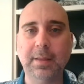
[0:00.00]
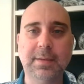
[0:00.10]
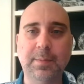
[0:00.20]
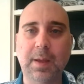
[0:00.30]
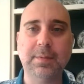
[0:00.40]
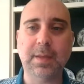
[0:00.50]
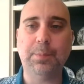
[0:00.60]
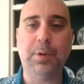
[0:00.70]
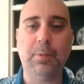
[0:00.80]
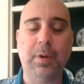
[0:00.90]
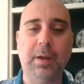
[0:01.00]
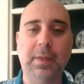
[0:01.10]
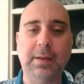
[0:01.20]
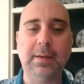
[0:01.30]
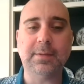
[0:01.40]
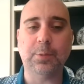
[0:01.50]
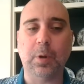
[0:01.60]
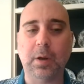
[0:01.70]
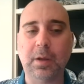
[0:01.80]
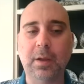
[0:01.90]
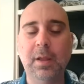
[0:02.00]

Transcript: And sometimes they put one out that doesn't work.